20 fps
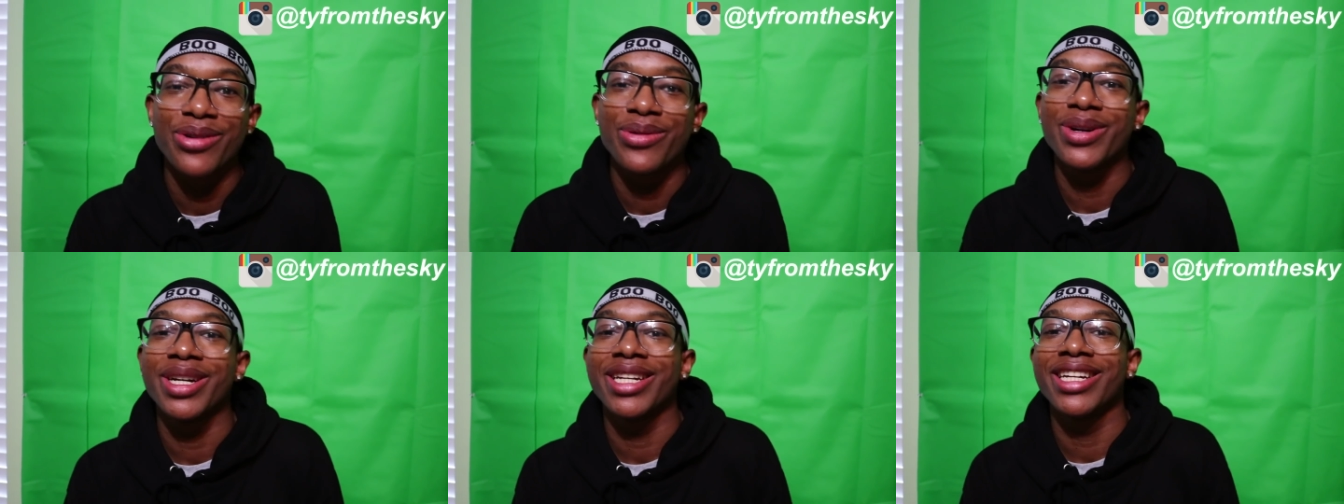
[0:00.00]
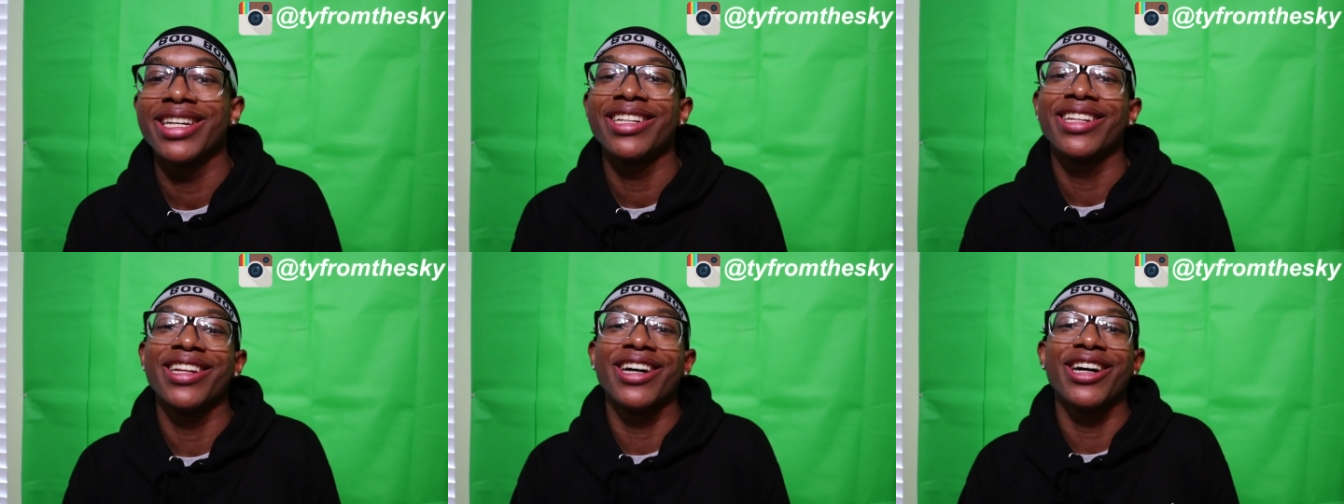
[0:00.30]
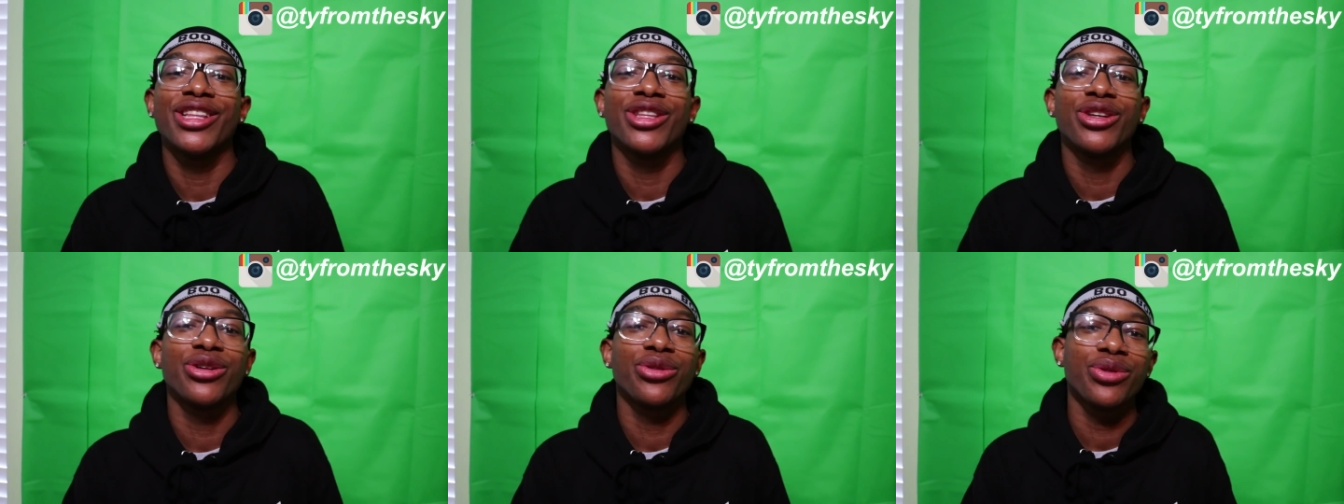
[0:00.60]
with
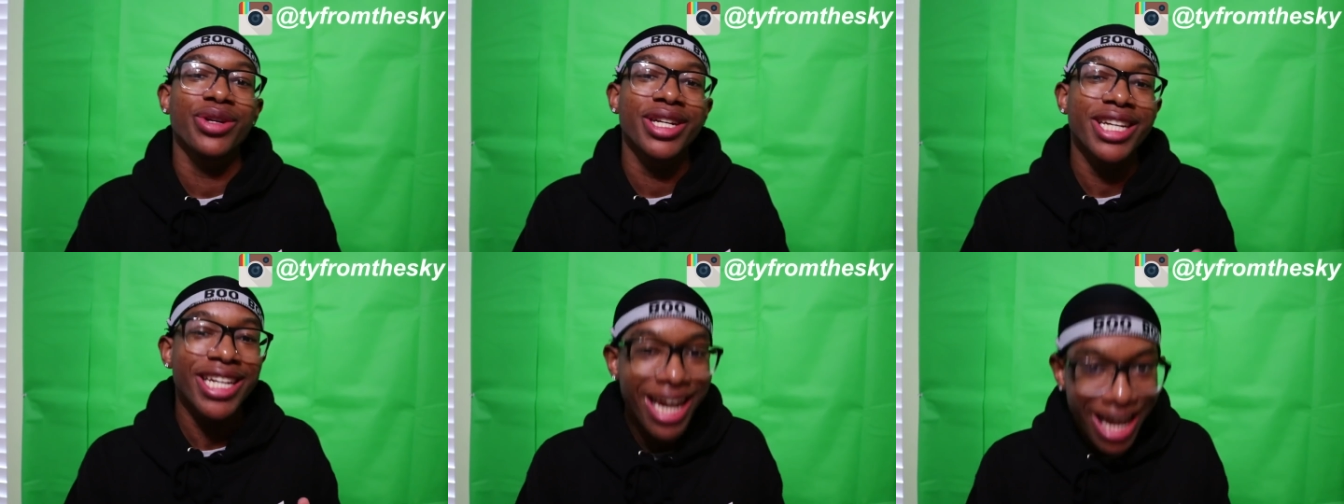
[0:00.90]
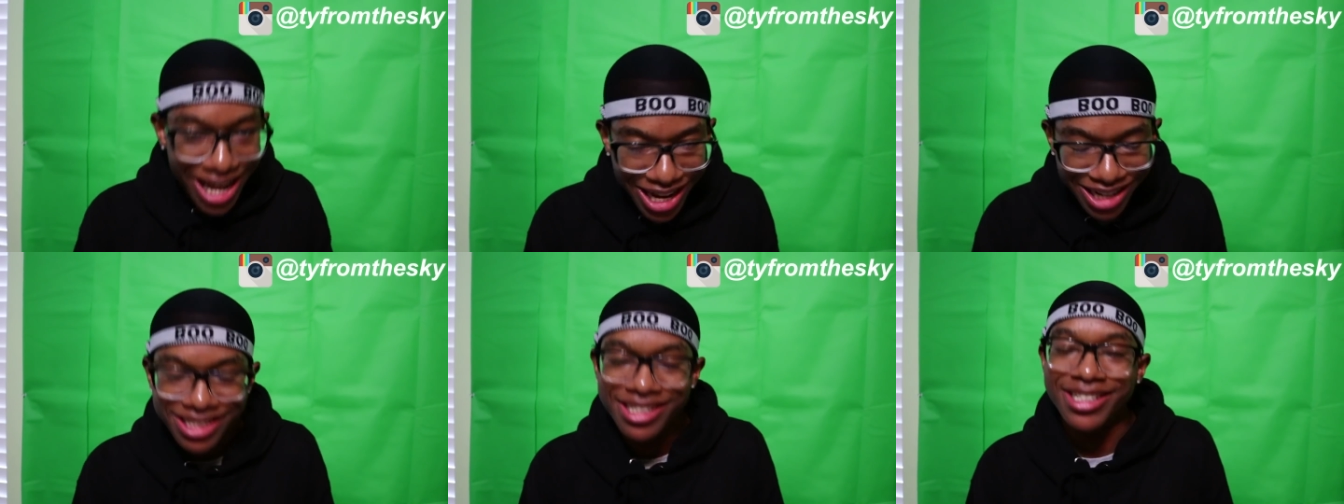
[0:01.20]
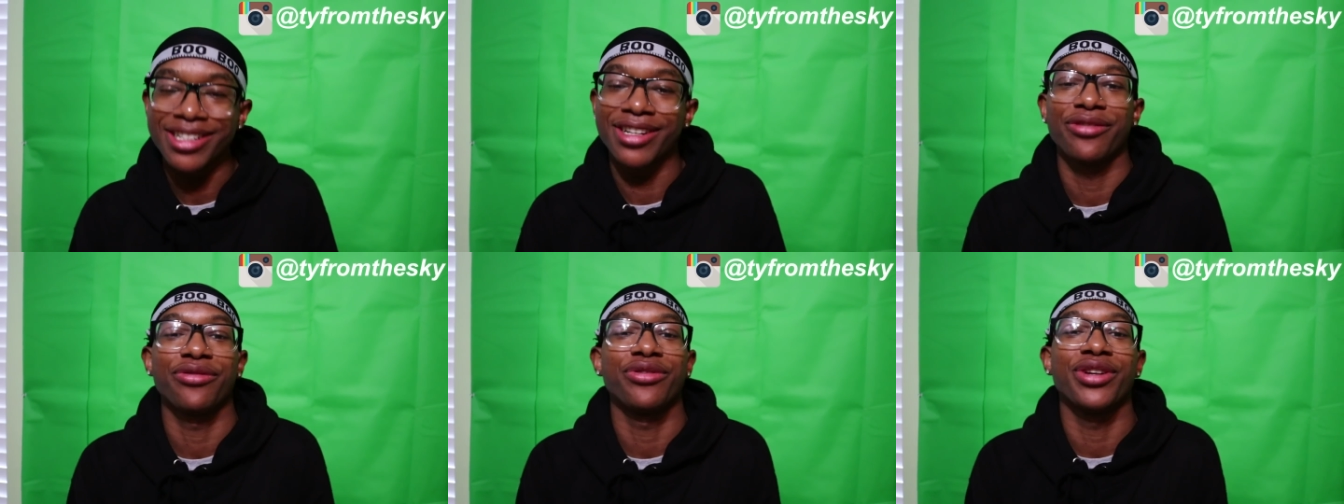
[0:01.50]
another
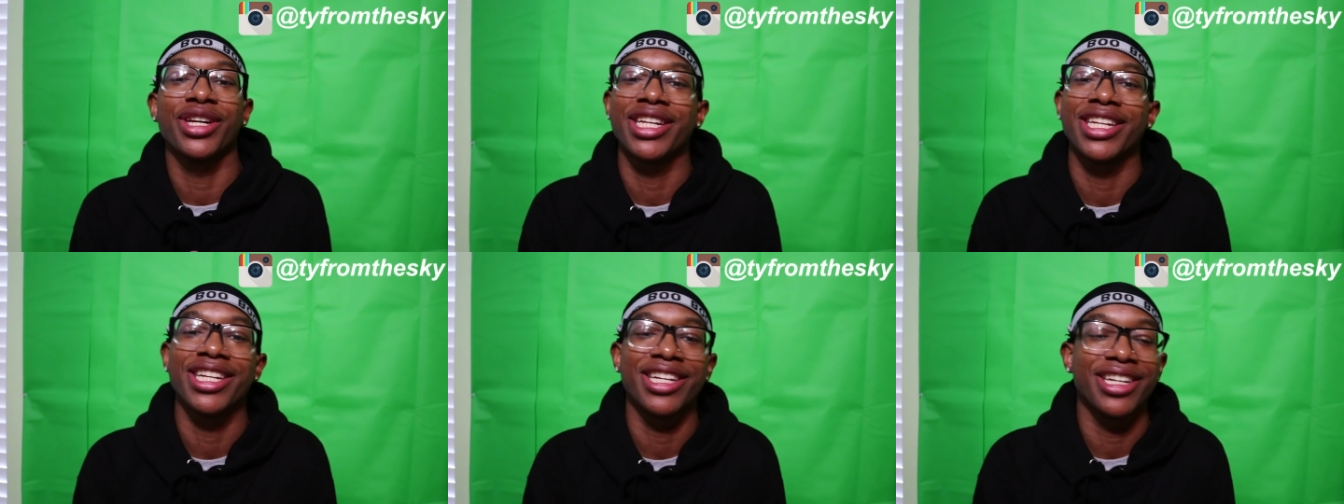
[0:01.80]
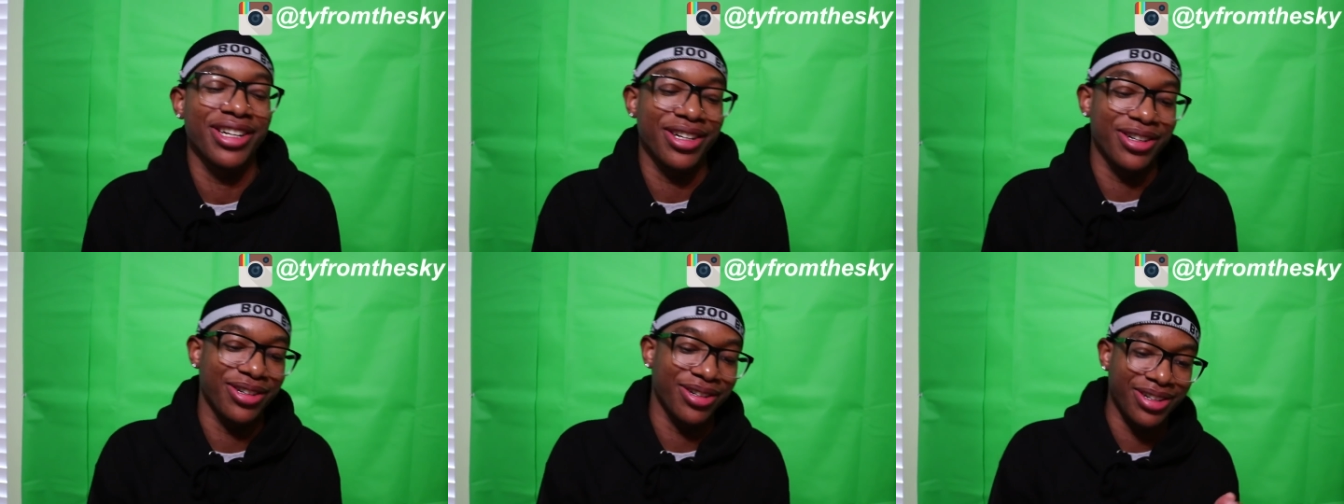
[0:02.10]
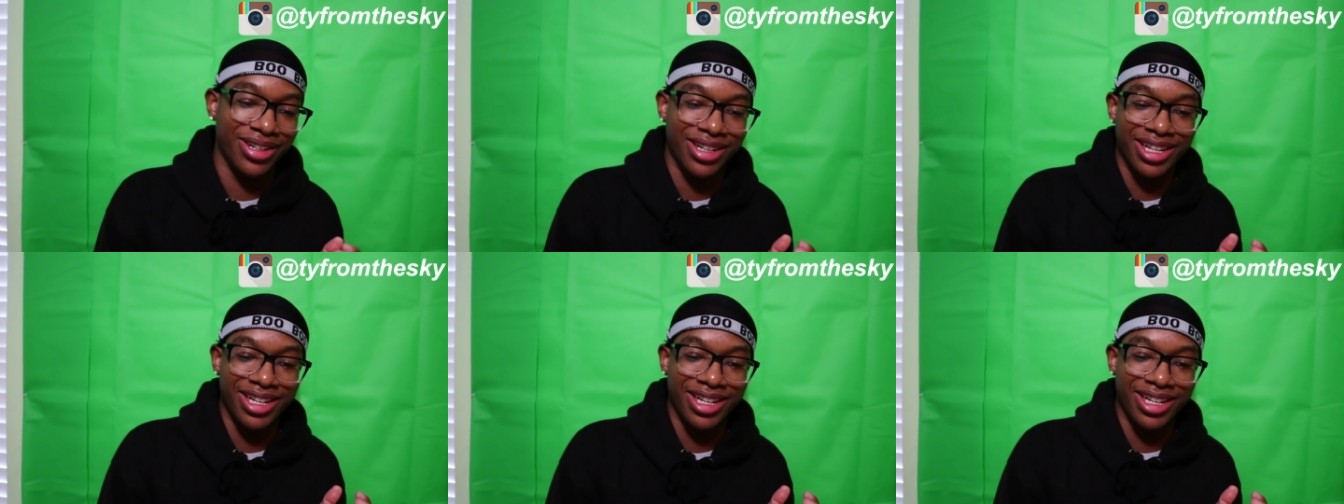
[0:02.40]
reaction video.